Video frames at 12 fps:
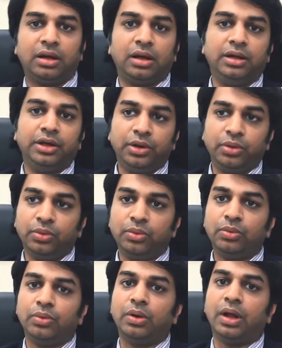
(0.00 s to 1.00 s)
a
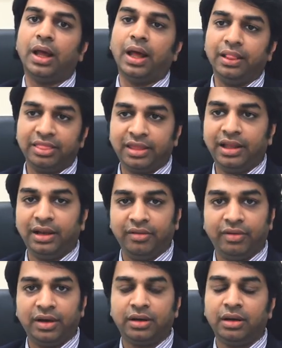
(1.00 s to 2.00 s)
new healthy
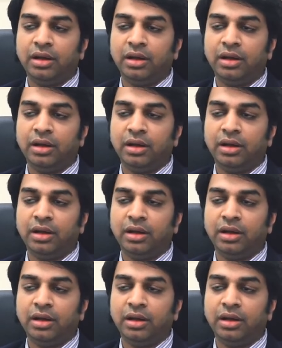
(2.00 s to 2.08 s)
liver,